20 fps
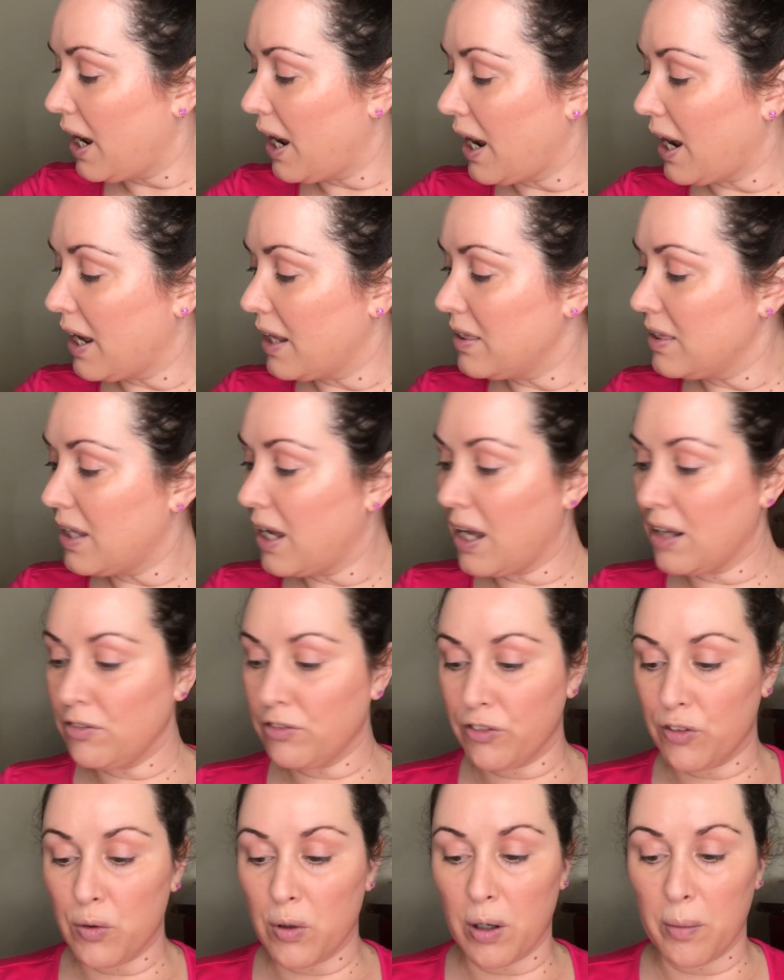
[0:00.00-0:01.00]
And then
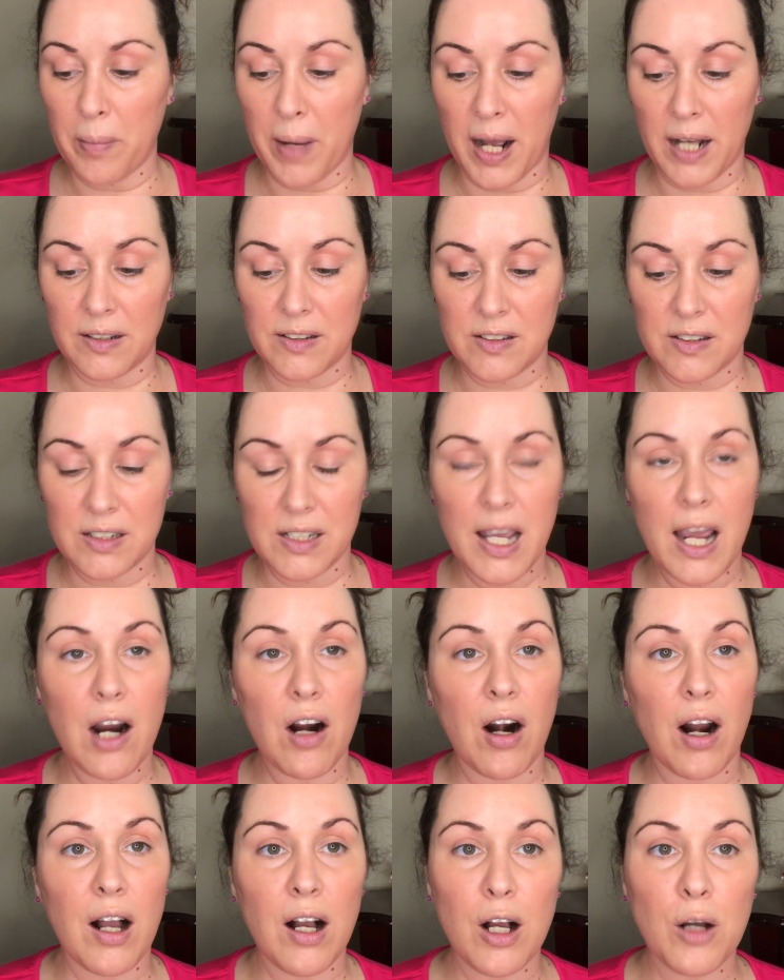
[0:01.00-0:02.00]
for
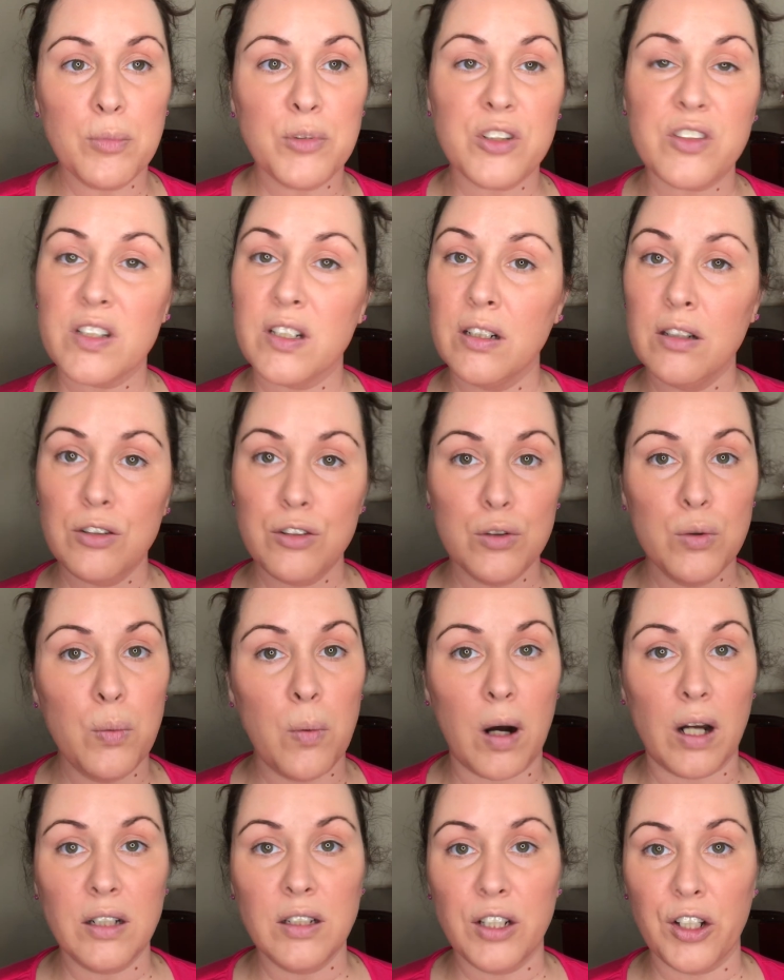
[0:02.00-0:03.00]
mascara, I'm just going to do
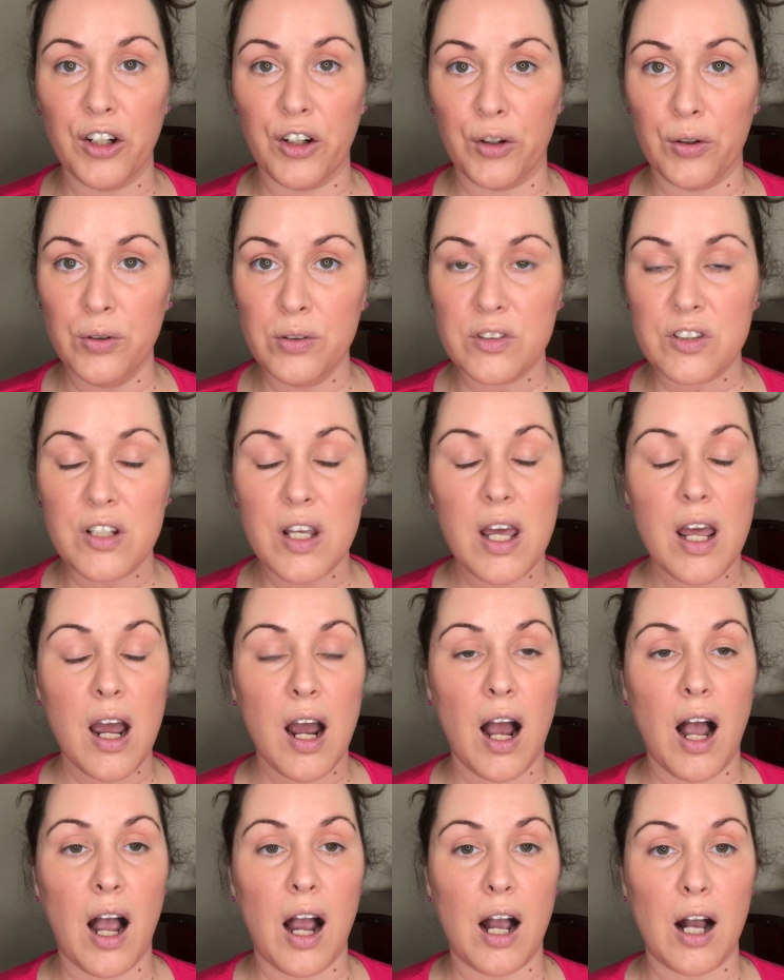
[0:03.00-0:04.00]
one coat.
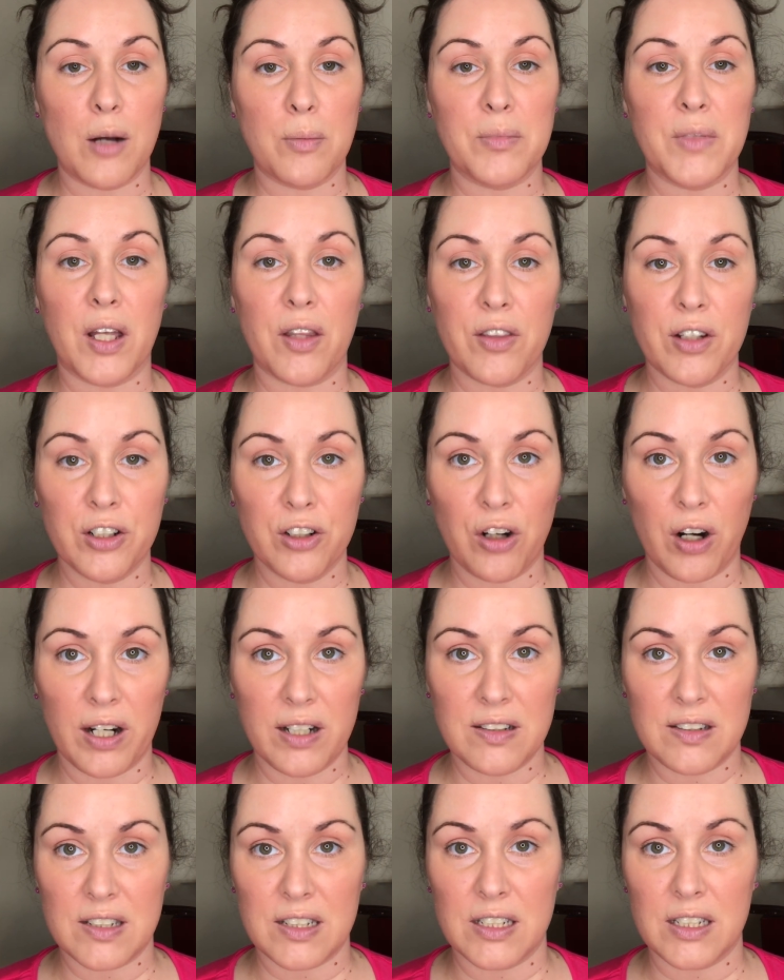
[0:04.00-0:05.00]
Nothing
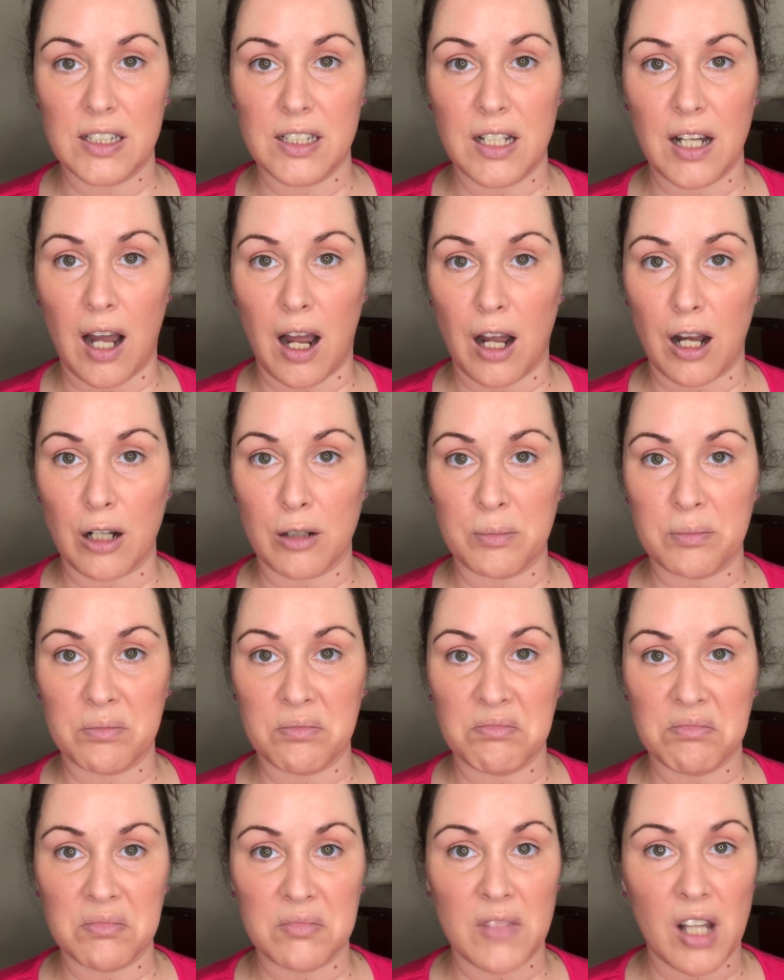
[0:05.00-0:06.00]
crazy,
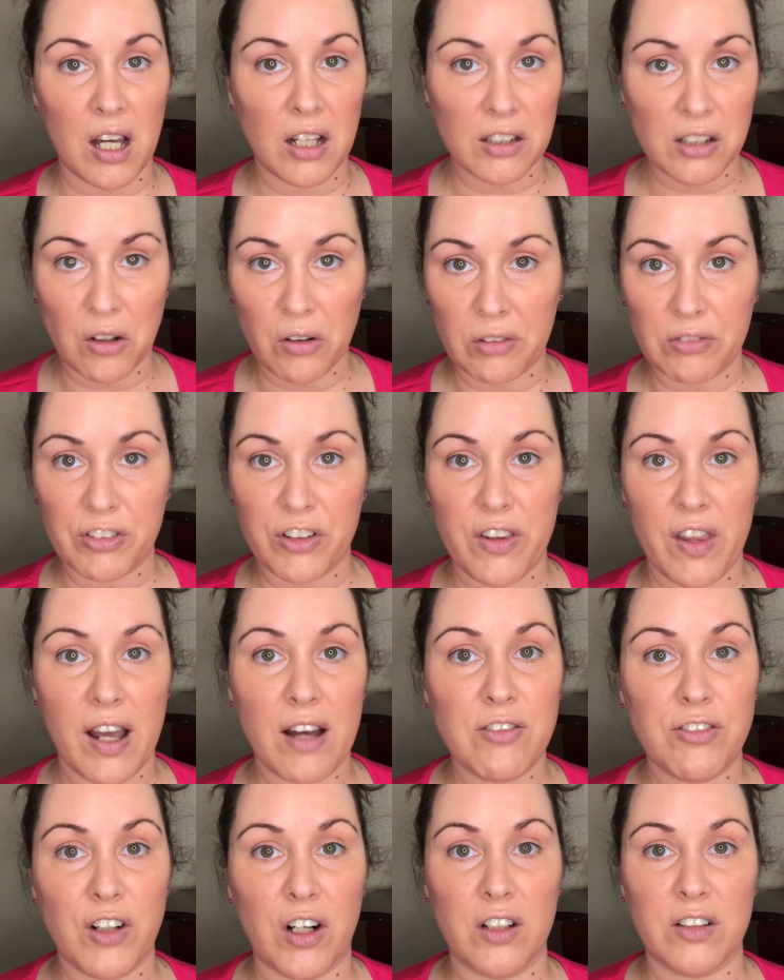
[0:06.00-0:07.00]
not going for
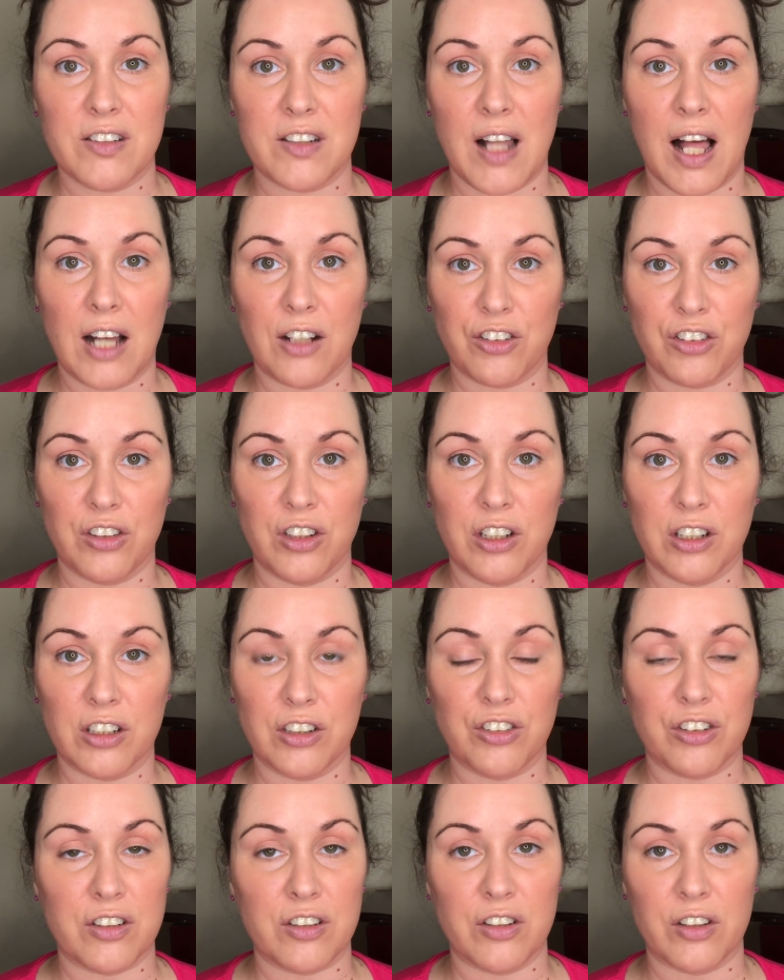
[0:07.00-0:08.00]
that false lash look,
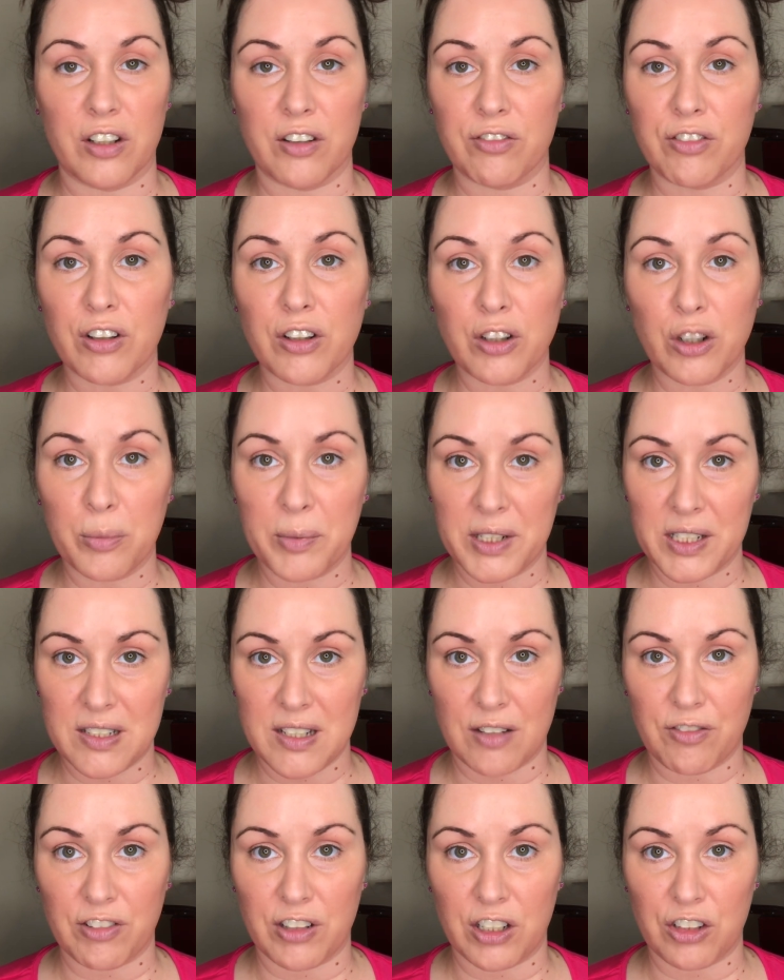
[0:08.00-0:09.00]
just looking for a little bit of
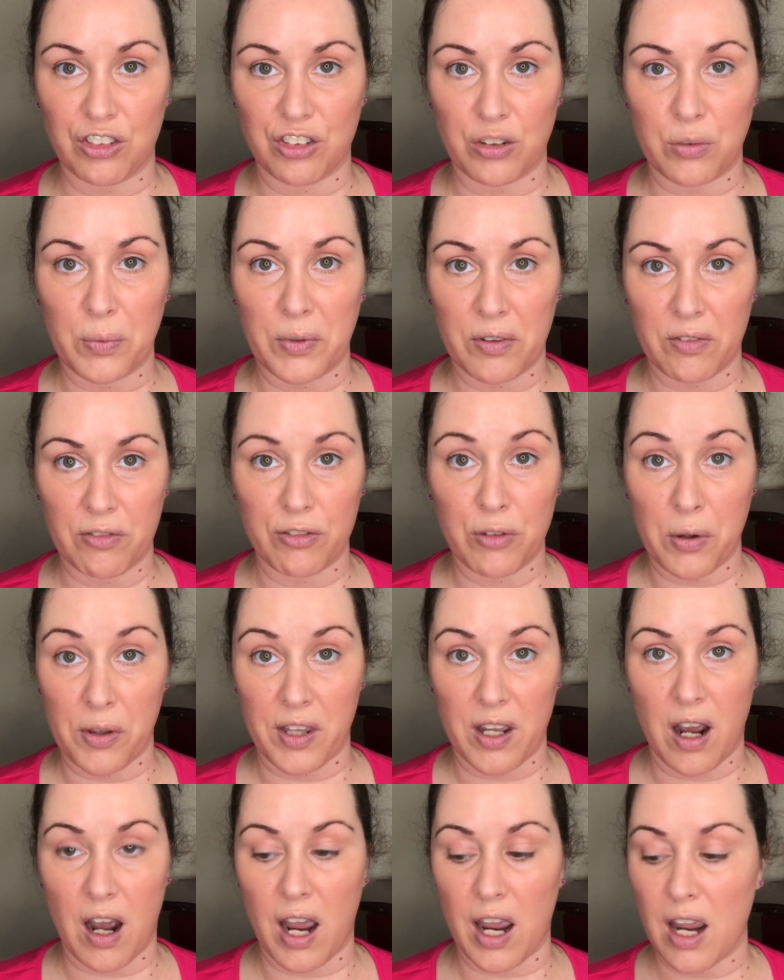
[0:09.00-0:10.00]
definition for
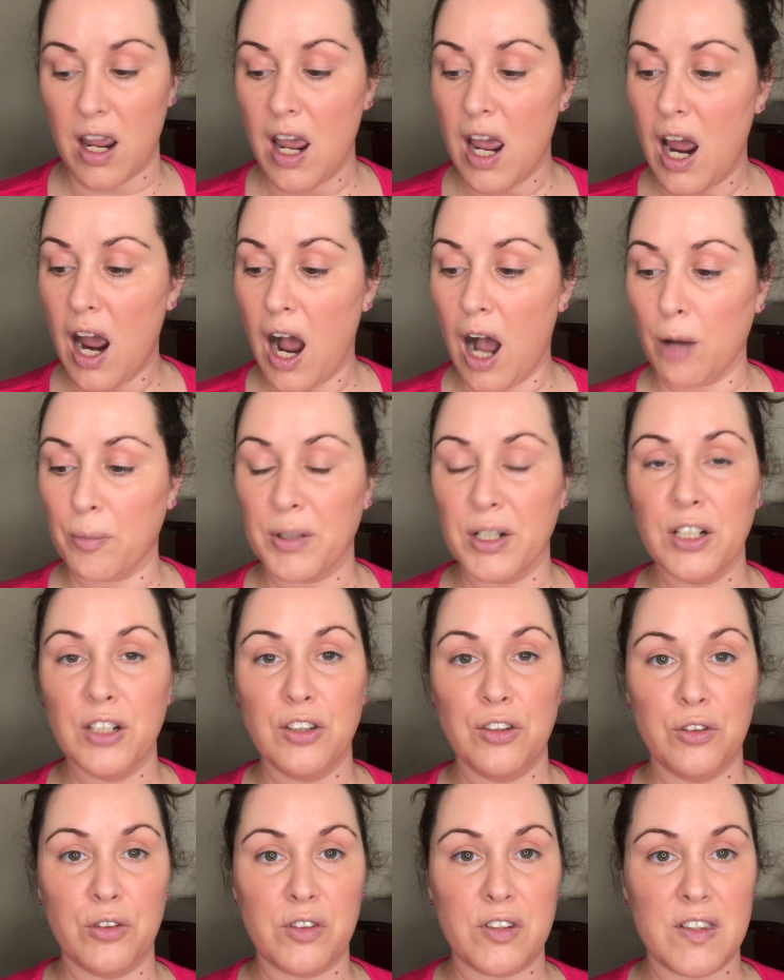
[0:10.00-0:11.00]
the eye. I'm going to
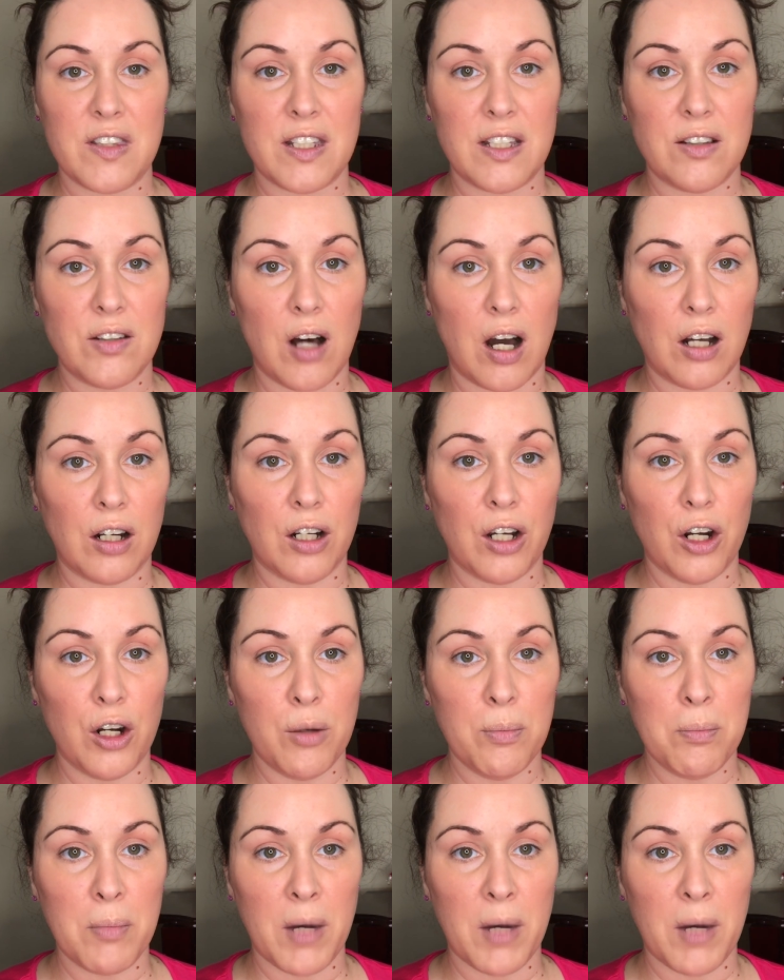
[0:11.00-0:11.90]
use the Lancome